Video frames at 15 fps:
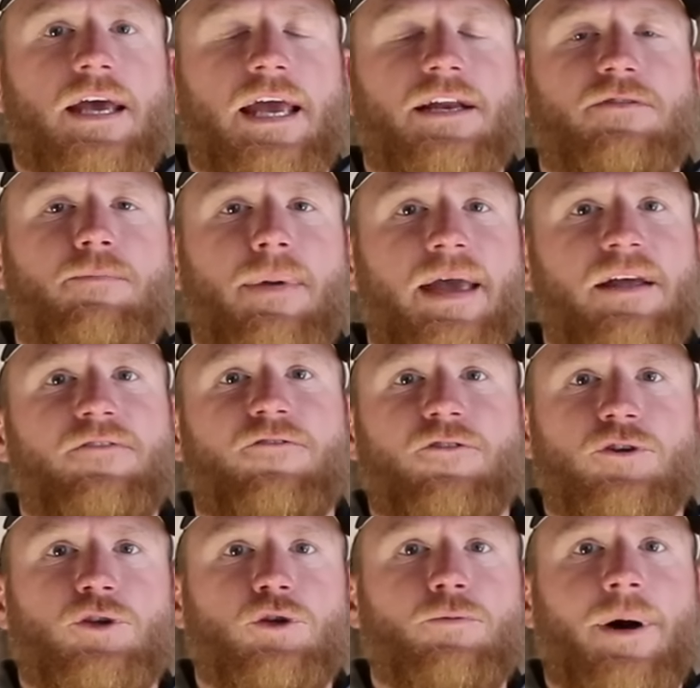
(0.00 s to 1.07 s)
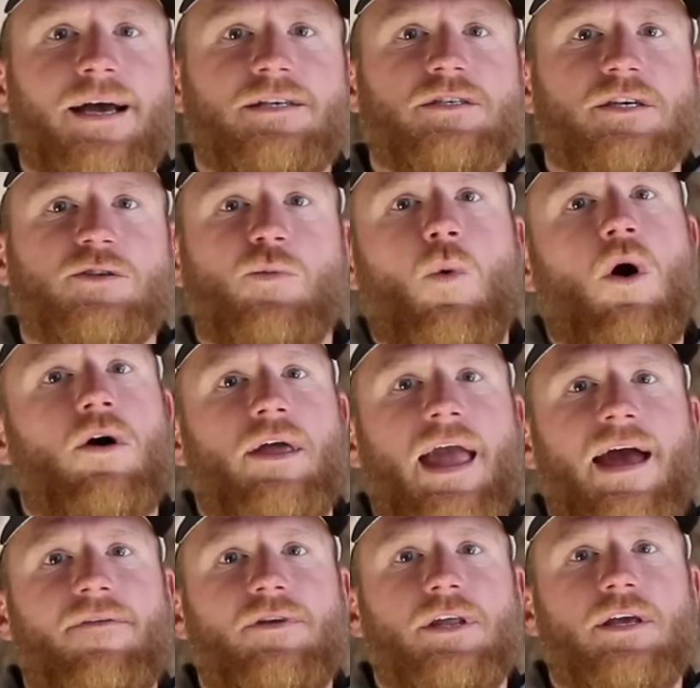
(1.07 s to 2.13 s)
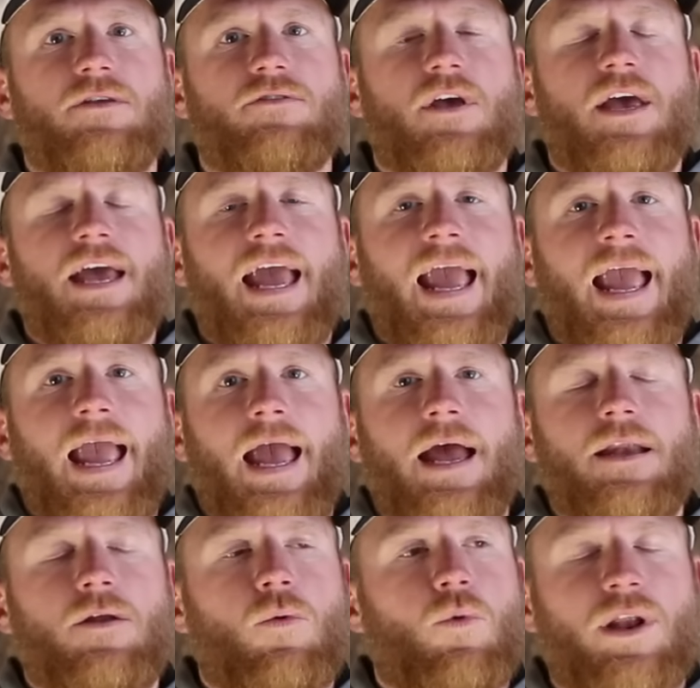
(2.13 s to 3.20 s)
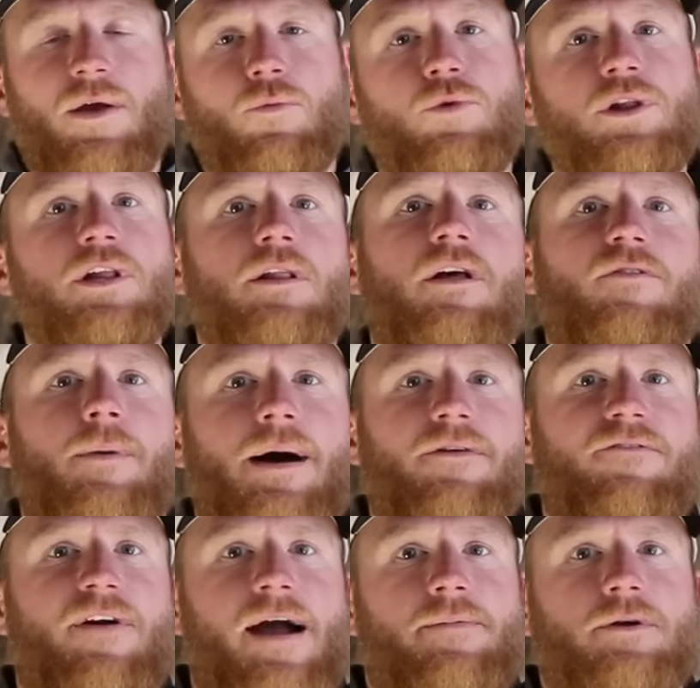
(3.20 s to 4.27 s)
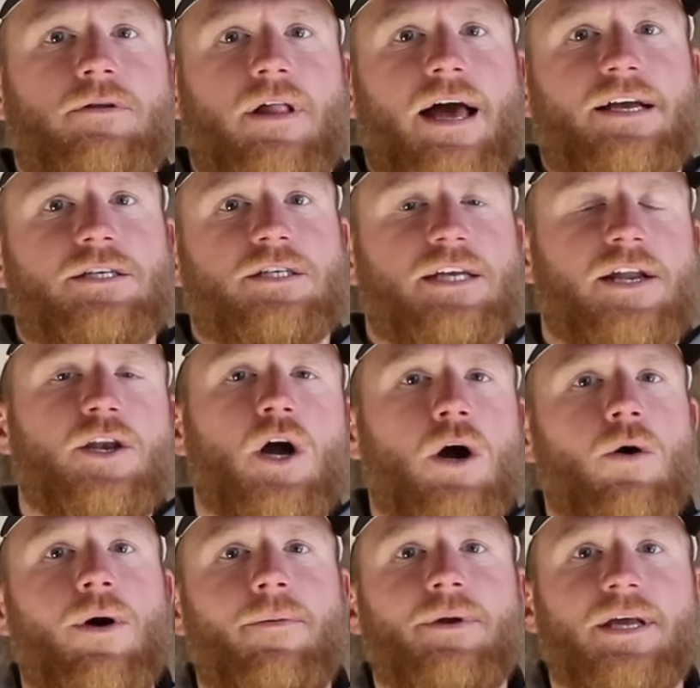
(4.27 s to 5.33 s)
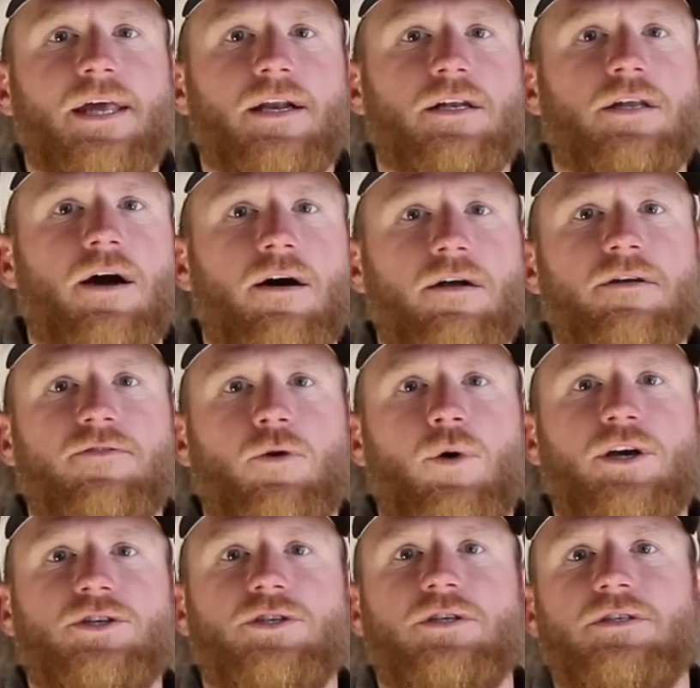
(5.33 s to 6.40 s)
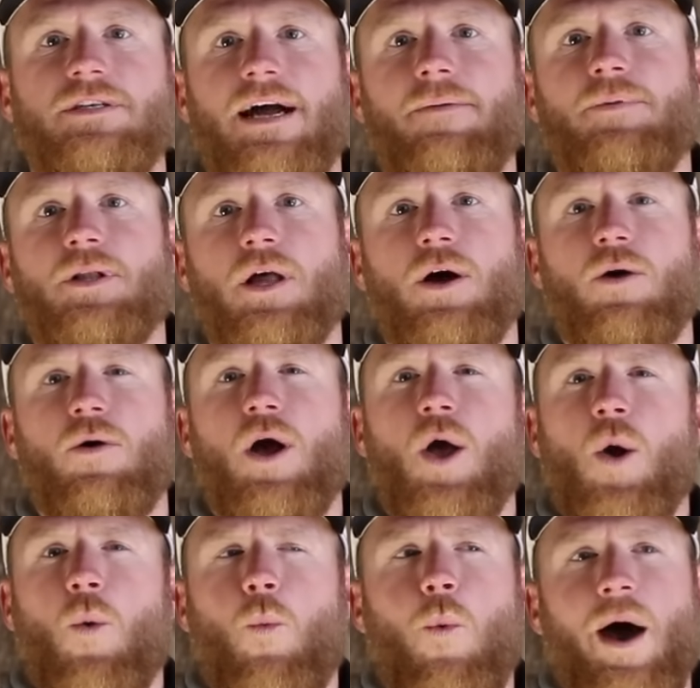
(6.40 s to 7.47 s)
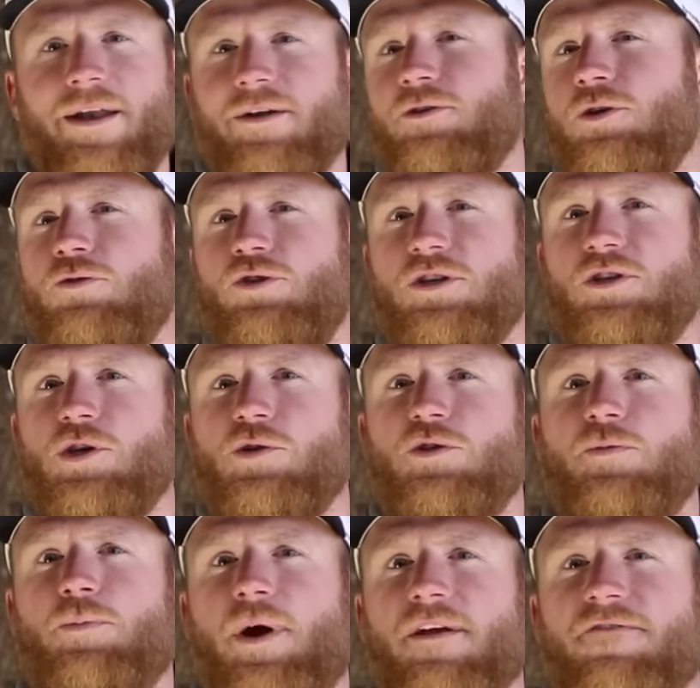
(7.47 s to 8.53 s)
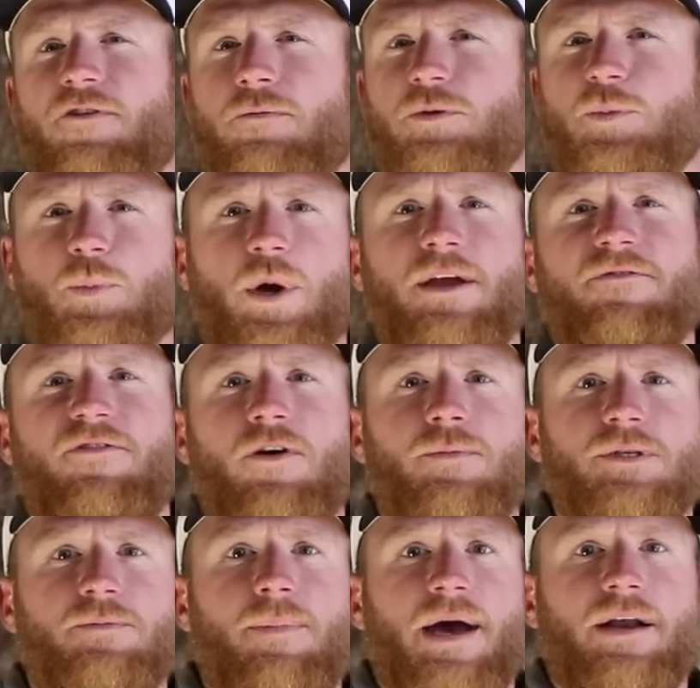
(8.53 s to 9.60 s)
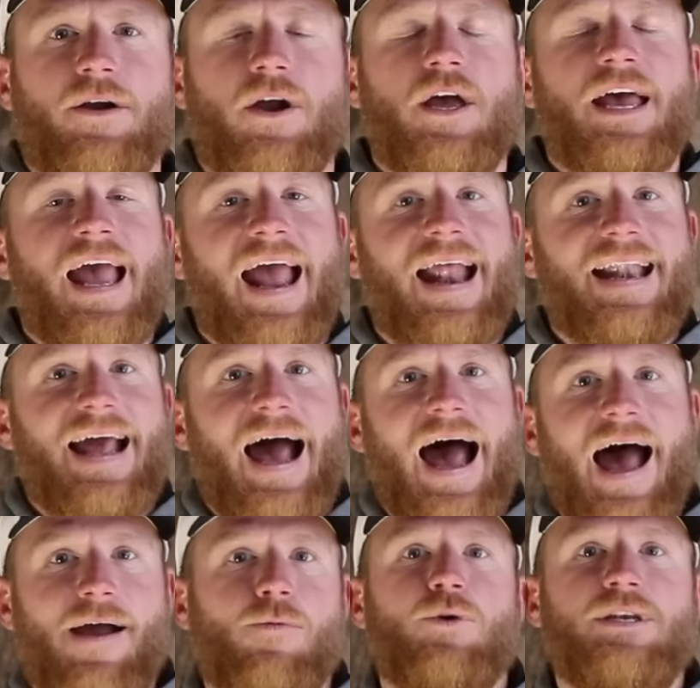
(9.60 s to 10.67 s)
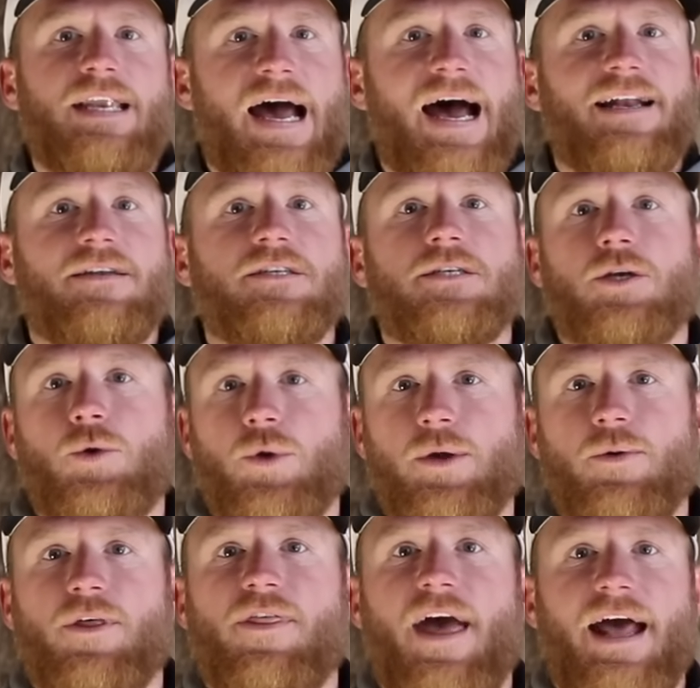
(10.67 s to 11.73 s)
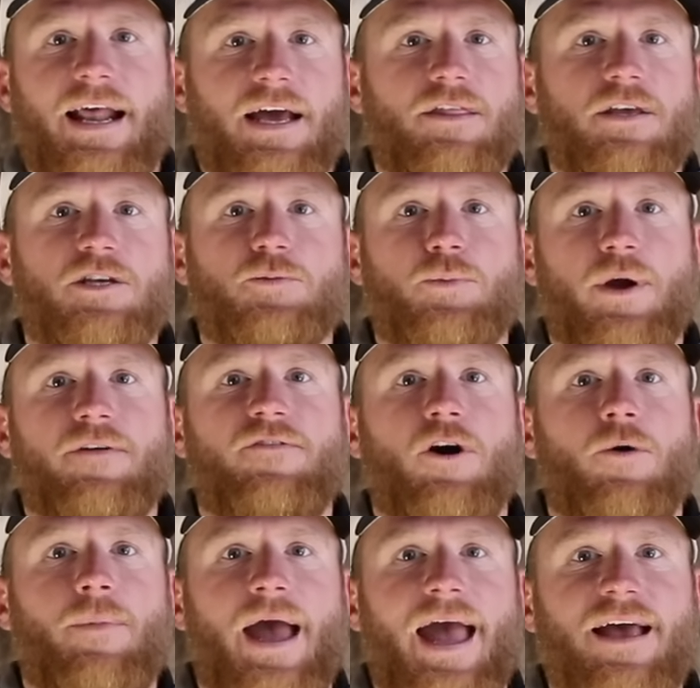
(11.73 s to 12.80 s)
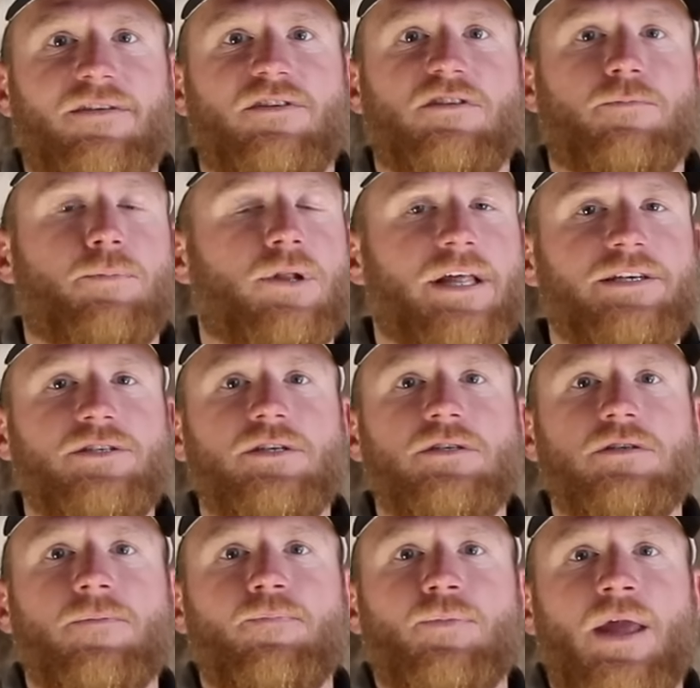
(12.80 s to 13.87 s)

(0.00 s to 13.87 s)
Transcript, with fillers: It's made for 2x6 wall cavities, and what I really love about fiberglass, because I know I'm going to get a ton of questions down below, why don't you just use spray foam? Spray foam is better, and I would not disagree with that. I think spray foam has its places.